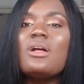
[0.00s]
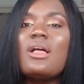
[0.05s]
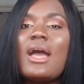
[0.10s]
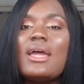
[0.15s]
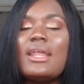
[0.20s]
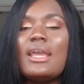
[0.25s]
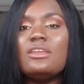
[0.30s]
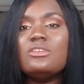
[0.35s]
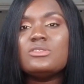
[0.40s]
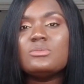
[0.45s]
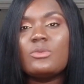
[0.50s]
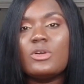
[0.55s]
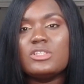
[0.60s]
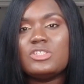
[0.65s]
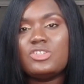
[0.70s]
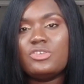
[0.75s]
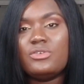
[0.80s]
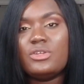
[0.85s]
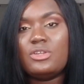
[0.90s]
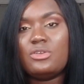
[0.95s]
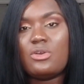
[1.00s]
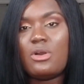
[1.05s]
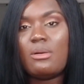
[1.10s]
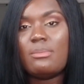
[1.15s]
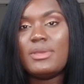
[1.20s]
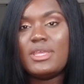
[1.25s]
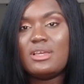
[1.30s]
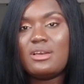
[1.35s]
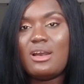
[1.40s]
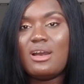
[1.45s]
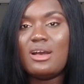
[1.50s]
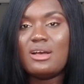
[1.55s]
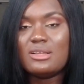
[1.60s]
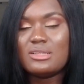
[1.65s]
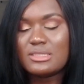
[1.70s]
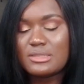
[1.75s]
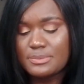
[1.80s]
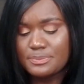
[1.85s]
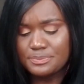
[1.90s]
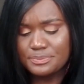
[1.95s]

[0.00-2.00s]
And I use moisture renewal because